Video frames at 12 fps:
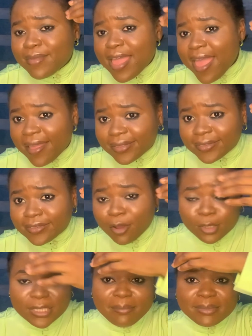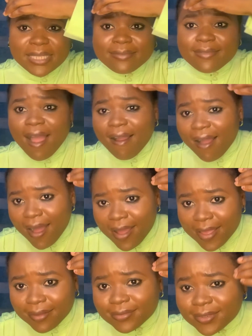head, or let me say darker
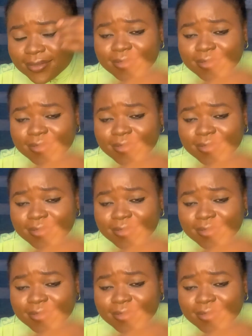head,